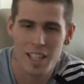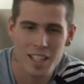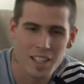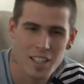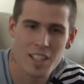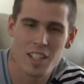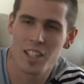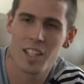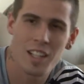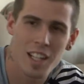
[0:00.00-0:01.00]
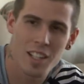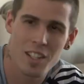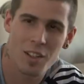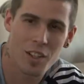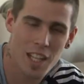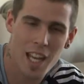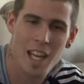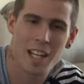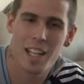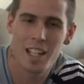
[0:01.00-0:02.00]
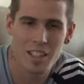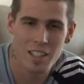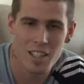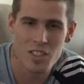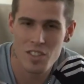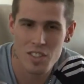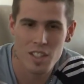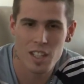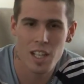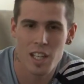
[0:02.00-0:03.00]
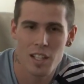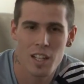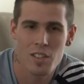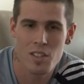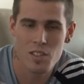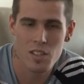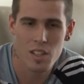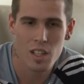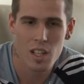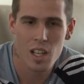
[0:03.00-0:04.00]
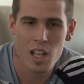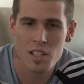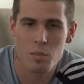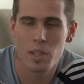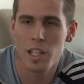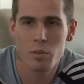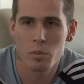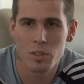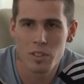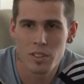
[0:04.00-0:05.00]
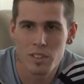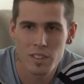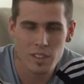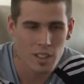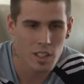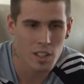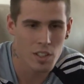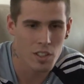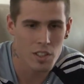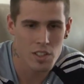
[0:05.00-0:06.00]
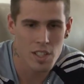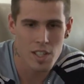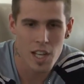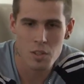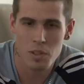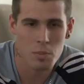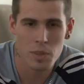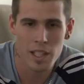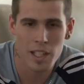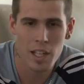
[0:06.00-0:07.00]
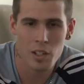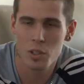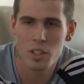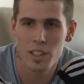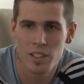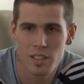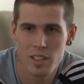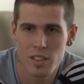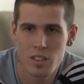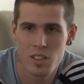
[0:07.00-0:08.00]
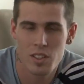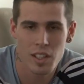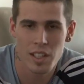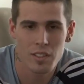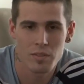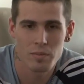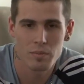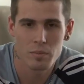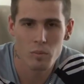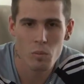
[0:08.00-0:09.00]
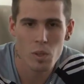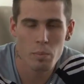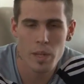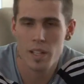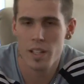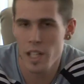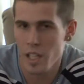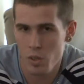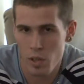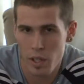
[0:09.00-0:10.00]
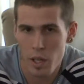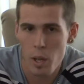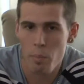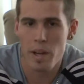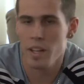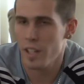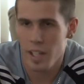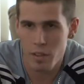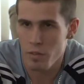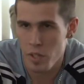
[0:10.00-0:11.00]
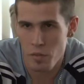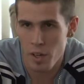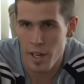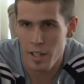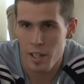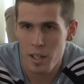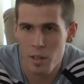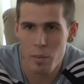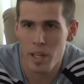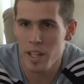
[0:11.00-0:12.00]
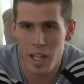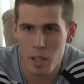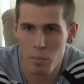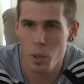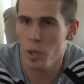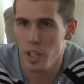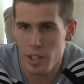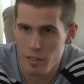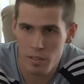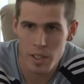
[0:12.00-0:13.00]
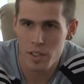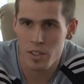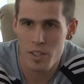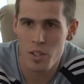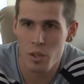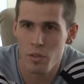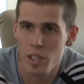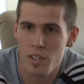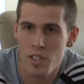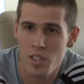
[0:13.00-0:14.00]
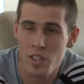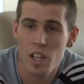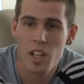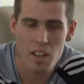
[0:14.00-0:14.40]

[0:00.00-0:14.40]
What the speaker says: and and you got your hand out, and it's just, yeah, it's unbelievable. I don't know, it's hard to explain how good it is. It's just like better than any drug, better than any fist fight, better than any burn you can inflict on yourself. It's just